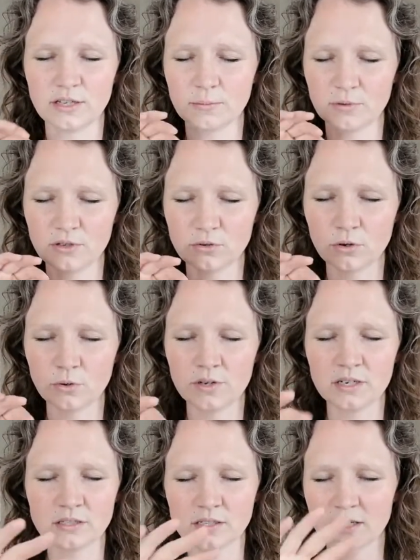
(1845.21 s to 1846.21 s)
But you go in,
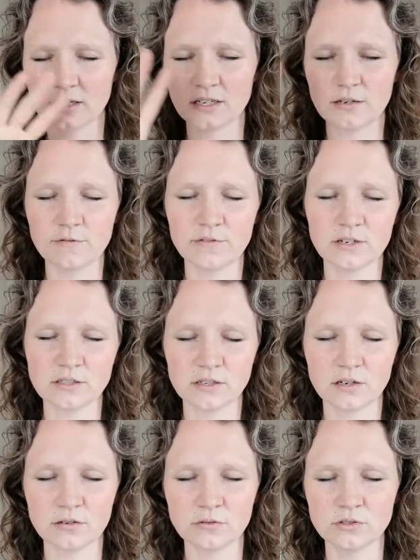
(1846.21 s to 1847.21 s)
it's like an infinite
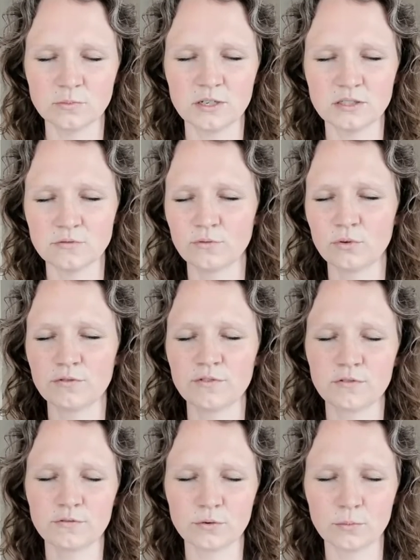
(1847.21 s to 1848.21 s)
tunnel space full of
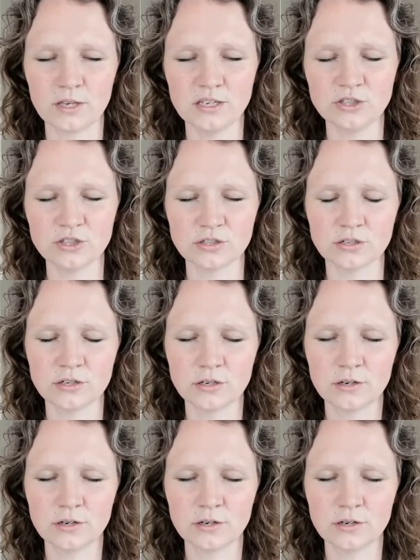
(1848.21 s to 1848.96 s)
information.